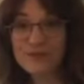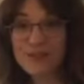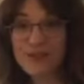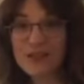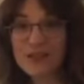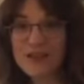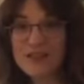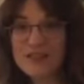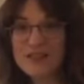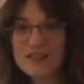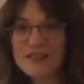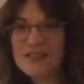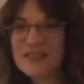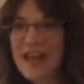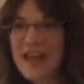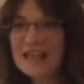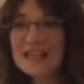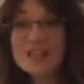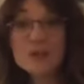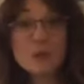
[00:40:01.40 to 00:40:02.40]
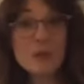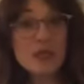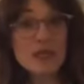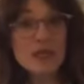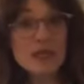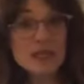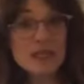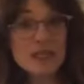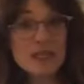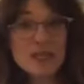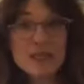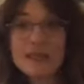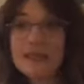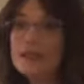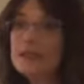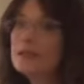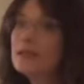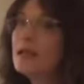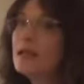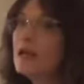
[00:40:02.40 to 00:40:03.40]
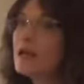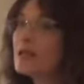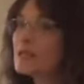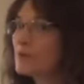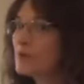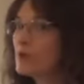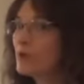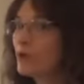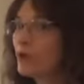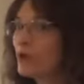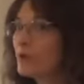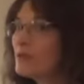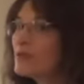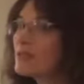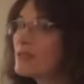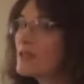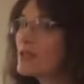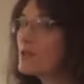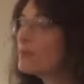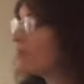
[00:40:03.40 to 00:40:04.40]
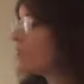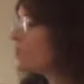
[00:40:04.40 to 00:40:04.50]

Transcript: And next week we're going to be celebrating